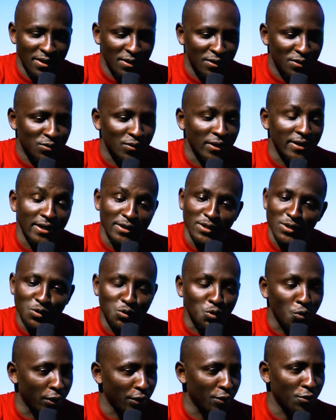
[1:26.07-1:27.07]
So I just
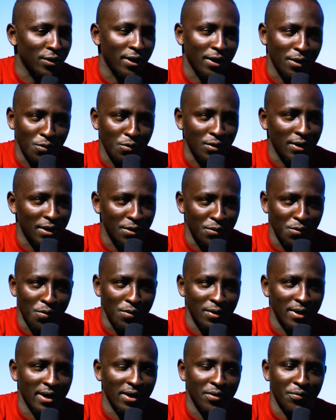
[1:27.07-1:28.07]
took it on and on and
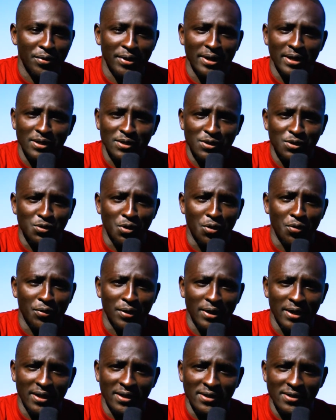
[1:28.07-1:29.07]
on, reading
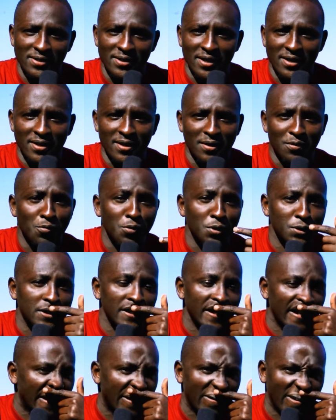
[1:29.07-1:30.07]
stories and
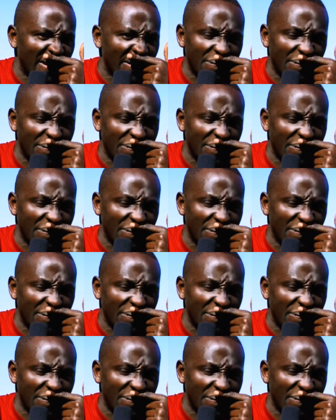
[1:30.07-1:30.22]
watching